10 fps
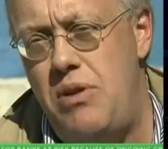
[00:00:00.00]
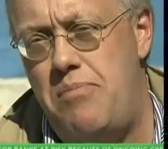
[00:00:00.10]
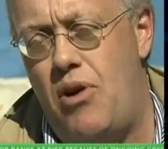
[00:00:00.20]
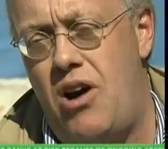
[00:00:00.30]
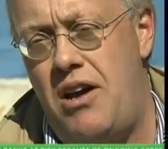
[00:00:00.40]
We
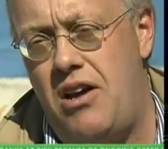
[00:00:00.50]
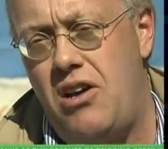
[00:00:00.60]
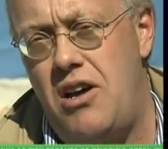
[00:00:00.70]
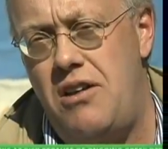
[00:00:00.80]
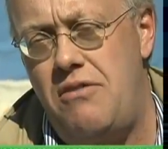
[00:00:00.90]
bought a
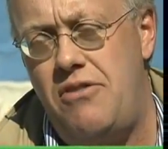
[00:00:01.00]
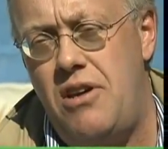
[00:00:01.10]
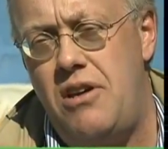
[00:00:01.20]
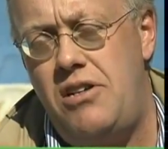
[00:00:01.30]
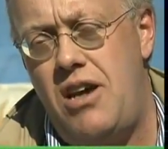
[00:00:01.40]
kind of
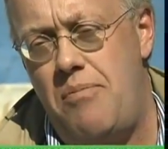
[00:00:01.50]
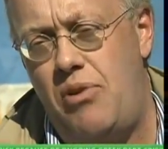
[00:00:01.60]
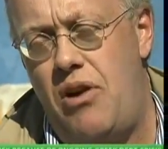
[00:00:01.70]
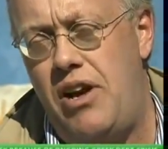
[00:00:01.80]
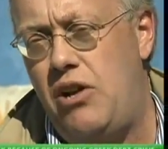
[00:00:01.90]

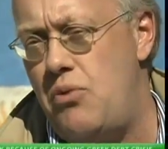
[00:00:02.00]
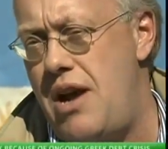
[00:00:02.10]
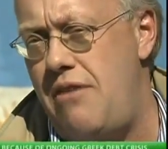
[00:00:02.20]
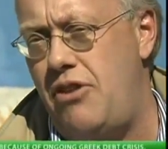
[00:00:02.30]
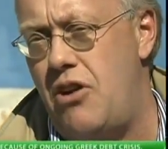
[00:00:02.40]
temporary
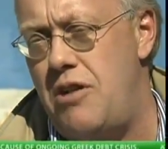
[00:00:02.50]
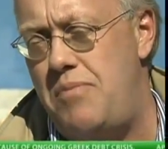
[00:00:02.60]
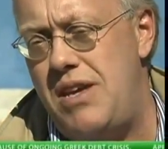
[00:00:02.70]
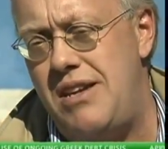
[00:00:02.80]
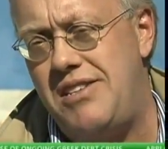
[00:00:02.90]

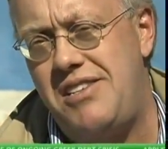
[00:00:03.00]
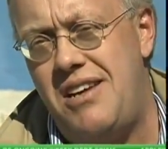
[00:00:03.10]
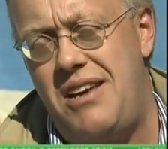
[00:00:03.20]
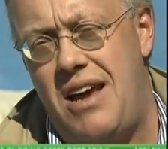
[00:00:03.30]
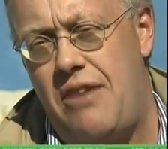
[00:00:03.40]
graveyard peace
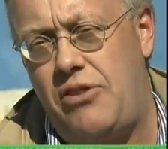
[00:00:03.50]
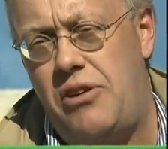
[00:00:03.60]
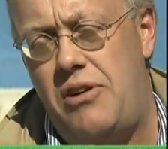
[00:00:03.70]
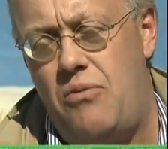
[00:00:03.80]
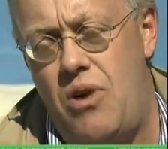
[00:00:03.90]

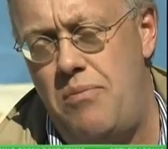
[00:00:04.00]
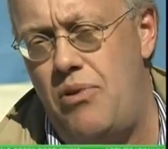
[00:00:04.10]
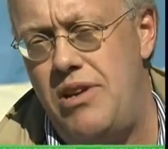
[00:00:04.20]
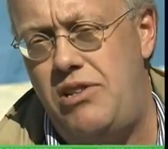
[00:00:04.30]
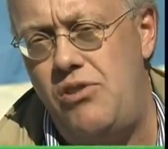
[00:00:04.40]
after
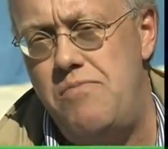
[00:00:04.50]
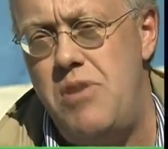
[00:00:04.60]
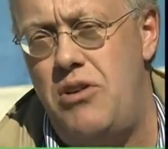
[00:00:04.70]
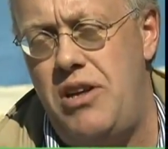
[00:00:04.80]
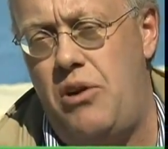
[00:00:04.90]
1.2
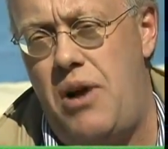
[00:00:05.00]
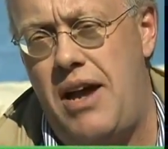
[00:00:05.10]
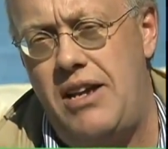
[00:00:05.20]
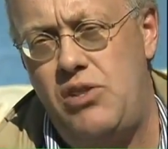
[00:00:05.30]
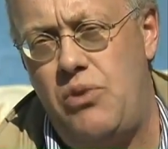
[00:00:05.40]
million
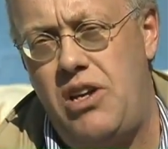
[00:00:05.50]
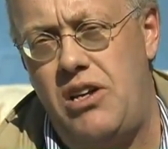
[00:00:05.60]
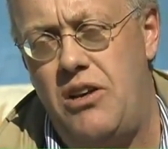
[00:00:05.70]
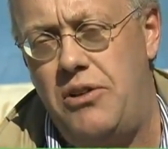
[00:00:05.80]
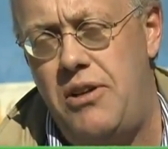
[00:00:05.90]
Iraqis were
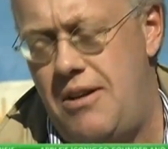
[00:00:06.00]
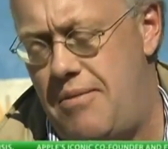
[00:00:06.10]
killed.